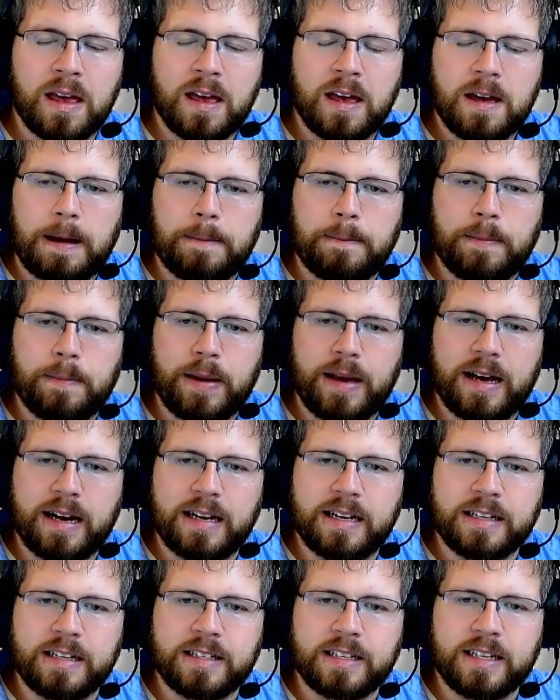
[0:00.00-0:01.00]

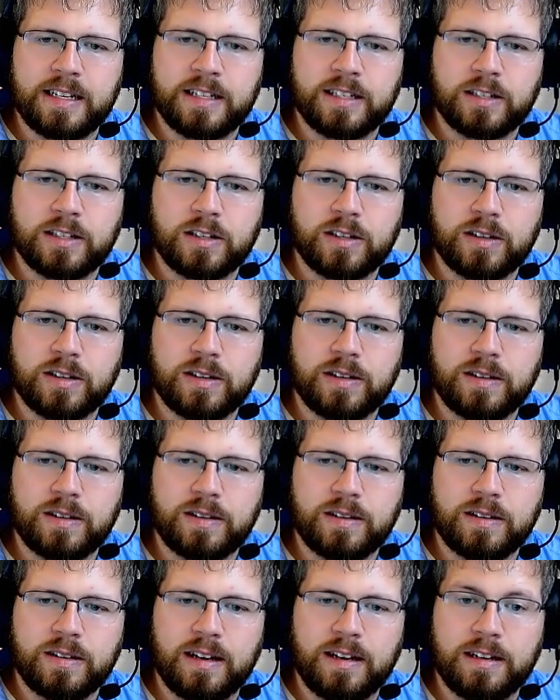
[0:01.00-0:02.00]
because it's
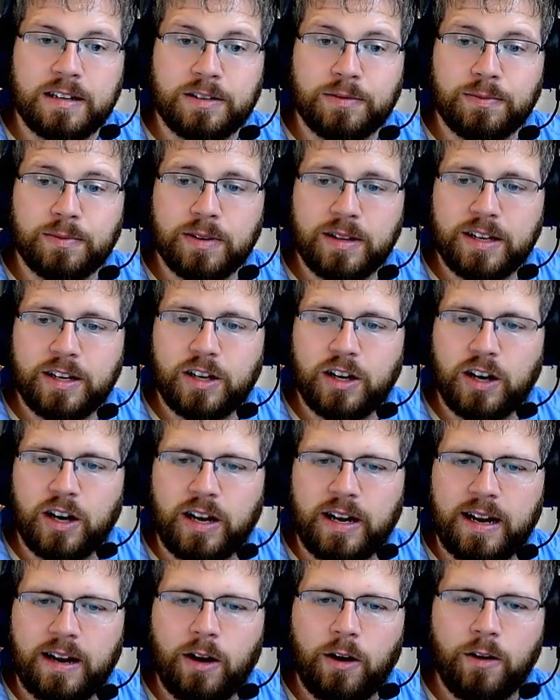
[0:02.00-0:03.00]
it's really good
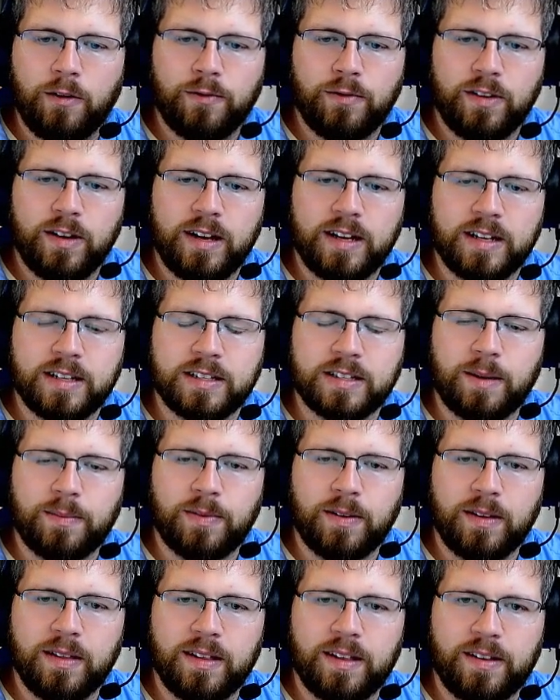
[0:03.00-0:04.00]
and hopefully it's
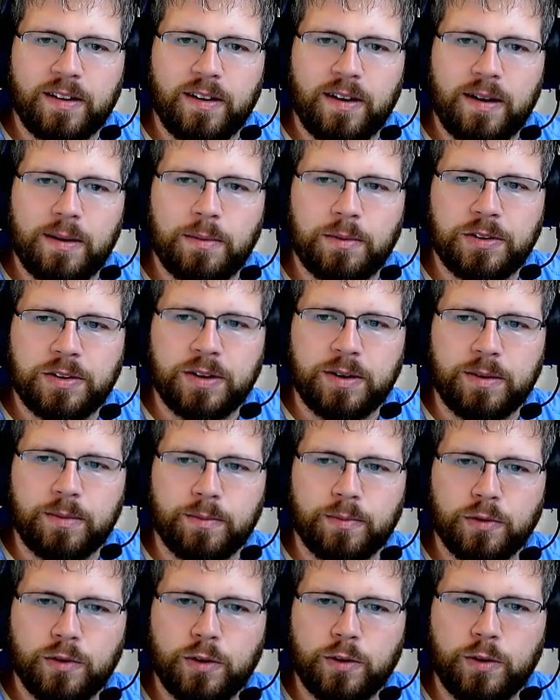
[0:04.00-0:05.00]
something that they're able to
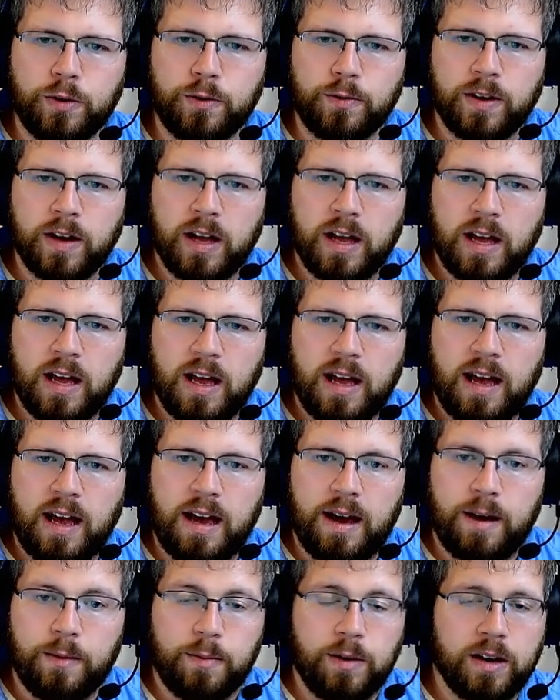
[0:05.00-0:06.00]
improve
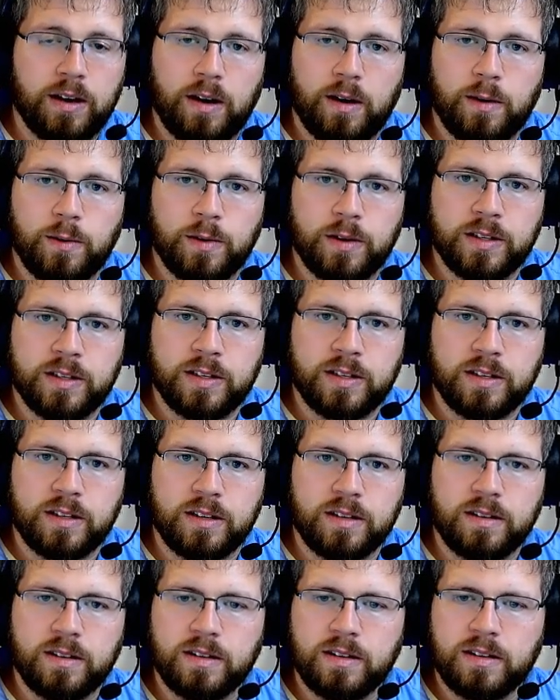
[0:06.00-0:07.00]
and we can always
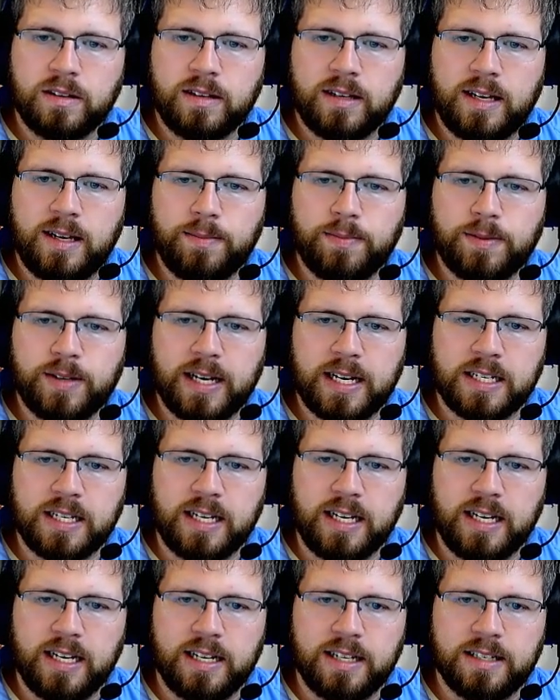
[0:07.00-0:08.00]
keep testing
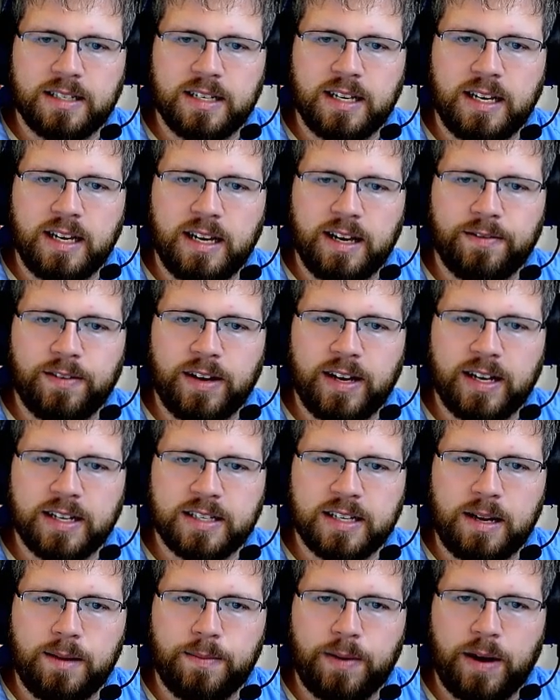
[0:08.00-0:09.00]
it and seeing if it gets
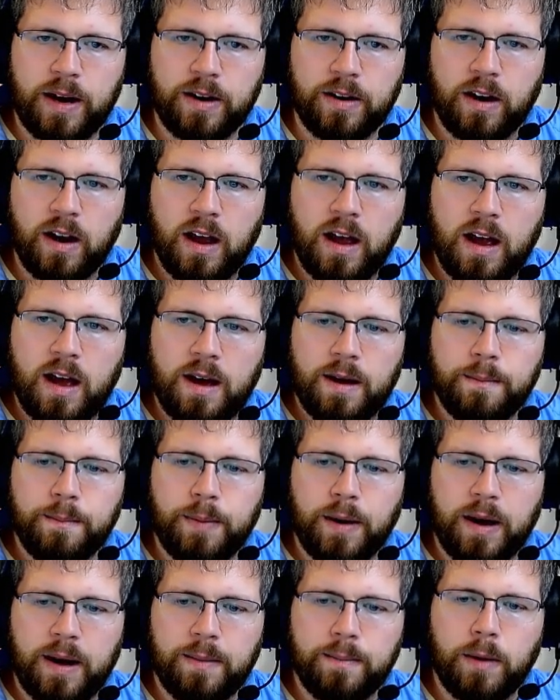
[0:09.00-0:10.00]
any better.
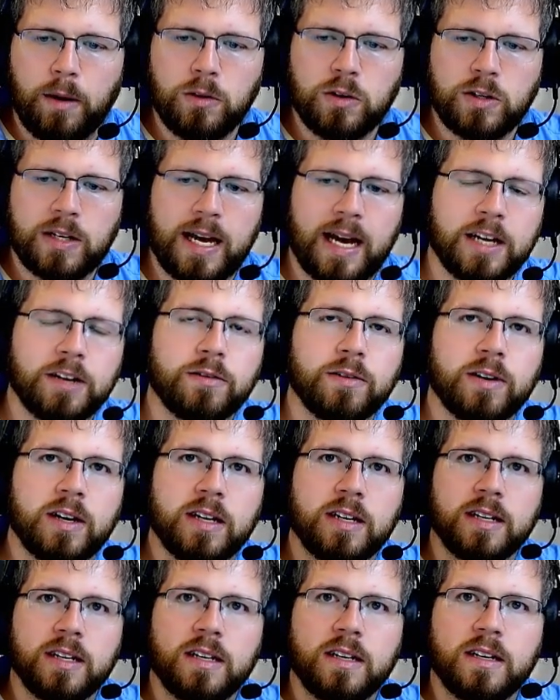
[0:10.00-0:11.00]
But most accurate
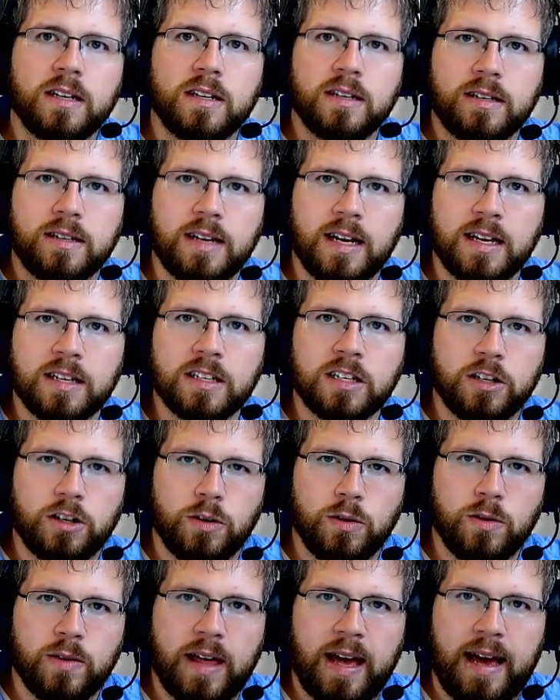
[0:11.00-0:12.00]
doesn't do
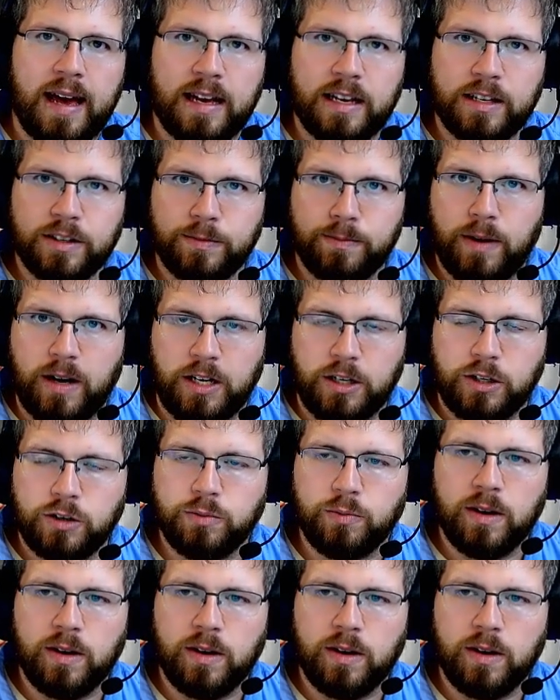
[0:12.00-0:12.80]
that as much. What